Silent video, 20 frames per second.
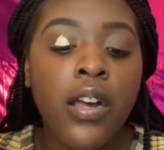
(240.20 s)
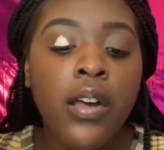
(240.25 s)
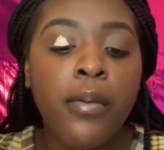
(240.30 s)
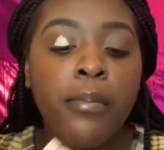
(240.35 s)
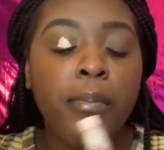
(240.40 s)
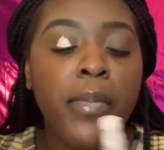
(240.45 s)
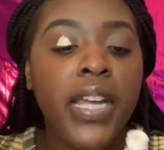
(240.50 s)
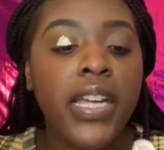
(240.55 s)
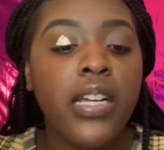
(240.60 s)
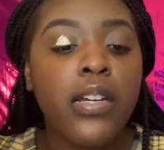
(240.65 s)

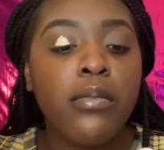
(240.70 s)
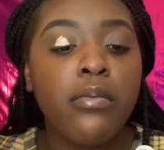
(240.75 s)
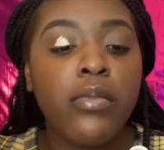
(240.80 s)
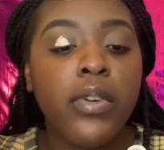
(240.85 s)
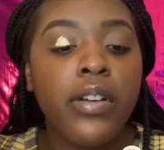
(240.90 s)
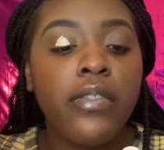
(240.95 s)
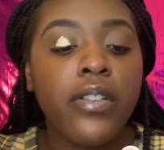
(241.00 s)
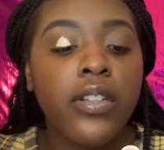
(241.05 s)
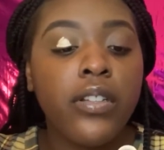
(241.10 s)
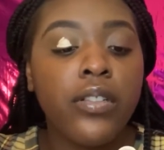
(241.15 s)
makeup
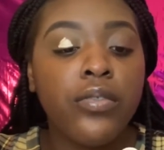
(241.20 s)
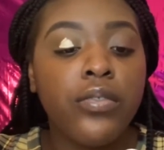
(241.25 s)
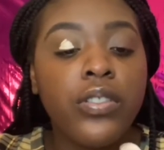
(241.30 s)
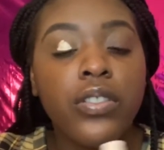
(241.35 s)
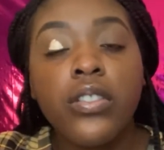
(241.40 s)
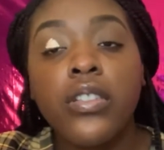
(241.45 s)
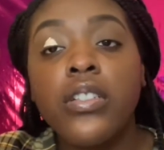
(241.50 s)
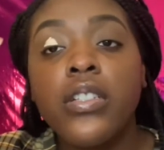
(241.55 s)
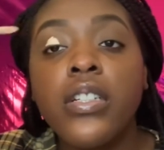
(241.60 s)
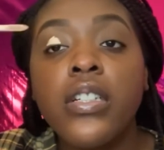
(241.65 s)

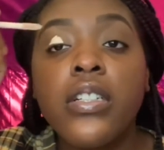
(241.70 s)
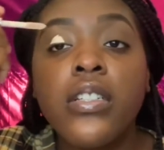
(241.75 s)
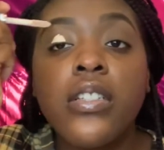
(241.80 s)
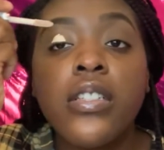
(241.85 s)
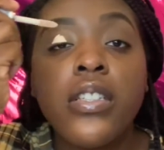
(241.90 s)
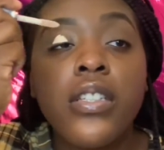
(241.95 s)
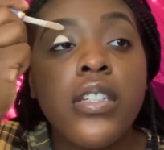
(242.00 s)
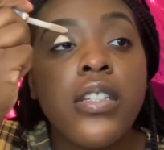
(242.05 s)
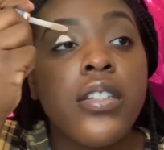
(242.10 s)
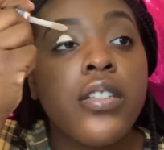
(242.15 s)
revolution
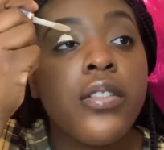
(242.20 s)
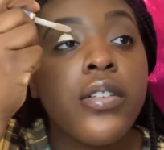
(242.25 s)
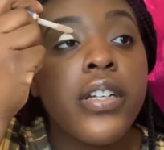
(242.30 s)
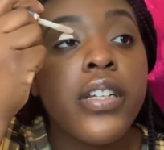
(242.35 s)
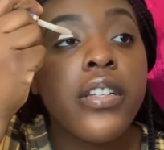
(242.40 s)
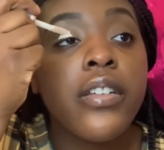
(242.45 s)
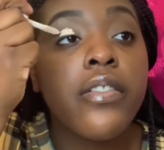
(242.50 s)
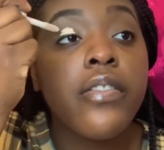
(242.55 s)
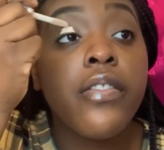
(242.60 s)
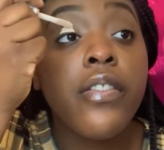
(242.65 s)
conceal
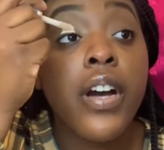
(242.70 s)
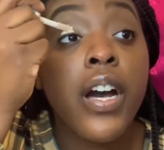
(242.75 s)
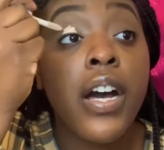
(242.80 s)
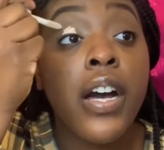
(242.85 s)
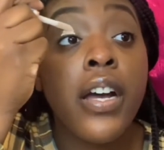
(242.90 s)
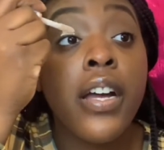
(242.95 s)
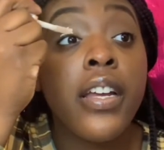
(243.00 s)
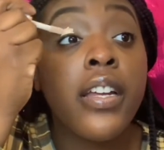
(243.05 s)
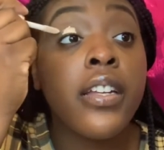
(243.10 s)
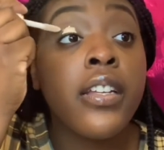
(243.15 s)
and
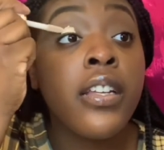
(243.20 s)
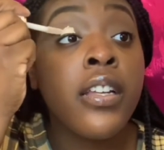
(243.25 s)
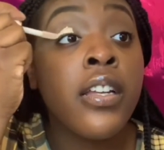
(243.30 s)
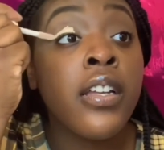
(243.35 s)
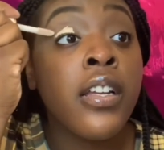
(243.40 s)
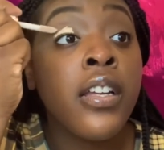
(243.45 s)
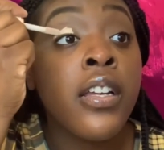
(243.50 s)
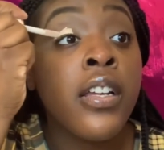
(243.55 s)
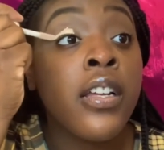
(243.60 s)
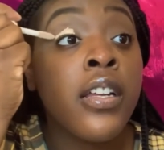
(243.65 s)
define
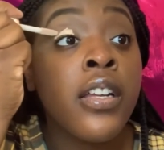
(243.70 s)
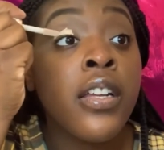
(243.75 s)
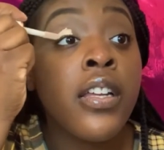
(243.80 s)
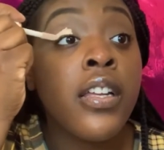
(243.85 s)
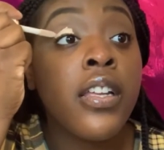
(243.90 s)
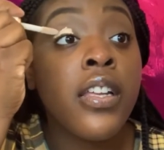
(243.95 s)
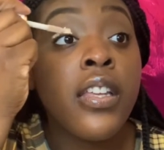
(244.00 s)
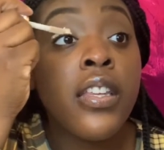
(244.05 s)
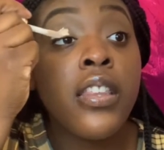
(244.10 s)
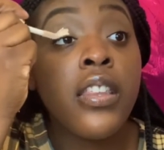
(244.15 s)

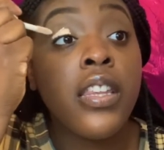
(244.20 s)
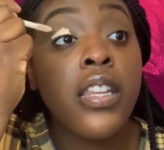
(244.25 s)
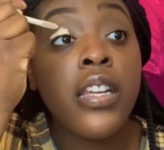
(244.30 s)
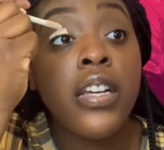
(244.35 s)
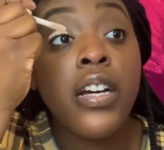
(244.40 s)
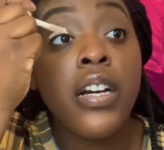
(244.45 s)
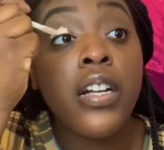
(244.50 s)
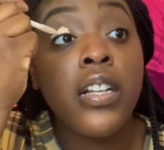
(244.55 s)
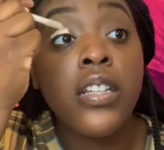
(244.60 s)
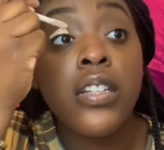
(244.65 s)
in the
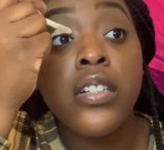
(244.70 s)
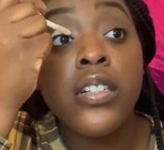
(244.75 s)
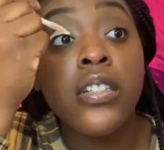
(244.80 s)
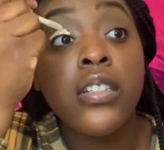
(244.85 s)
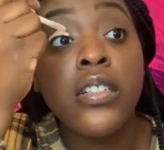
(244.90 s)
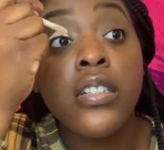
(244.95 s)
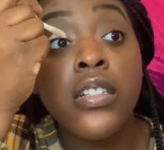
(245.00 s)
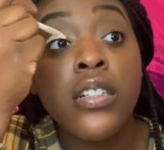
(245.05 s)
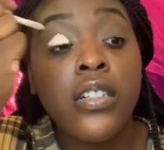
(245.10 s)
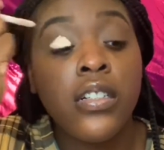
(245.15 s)

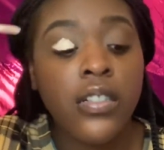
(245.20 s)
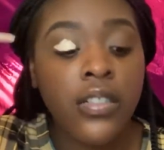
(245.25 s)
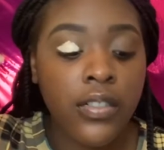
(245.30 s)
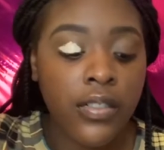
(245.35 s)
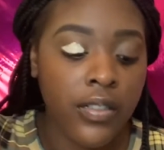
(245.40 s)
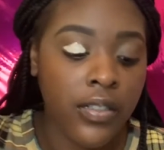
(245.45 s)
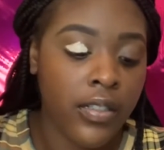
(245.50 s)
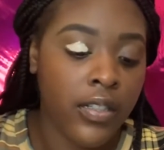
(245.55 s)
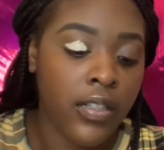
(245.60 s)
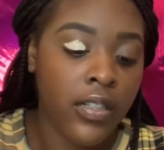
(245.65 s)
color
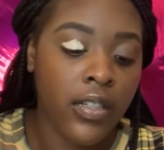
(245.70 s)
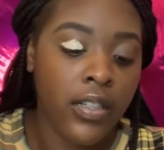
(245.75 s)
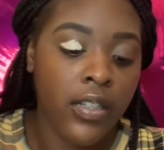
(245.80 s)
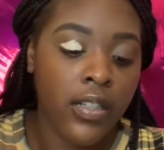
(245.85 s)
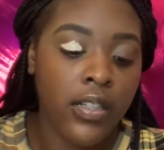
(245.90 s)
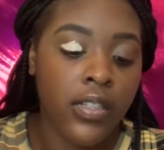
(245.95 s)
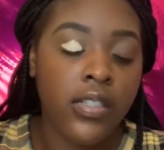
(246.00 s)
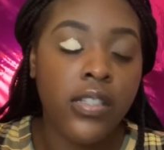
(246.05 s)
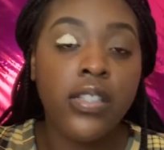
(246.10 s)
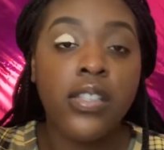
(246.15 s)

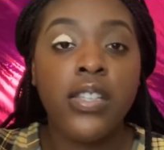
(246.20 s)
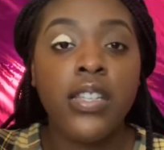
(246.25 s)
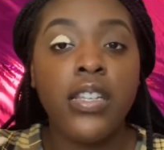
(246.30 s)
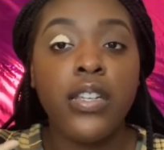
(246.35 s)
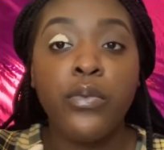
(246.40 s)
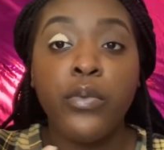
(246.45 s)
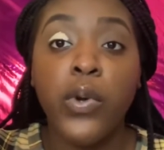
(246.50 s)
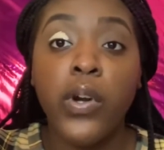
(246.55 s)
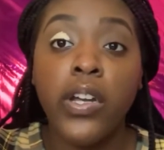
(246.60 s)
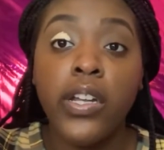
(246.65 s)

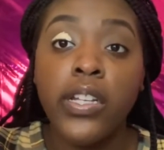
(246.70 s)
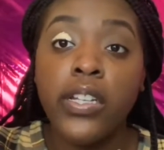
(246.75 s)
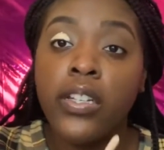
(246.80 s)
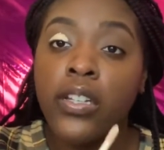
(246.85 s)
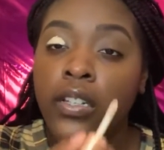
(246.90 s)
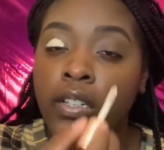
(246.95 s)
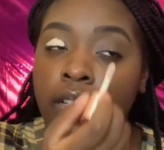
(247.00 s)
c1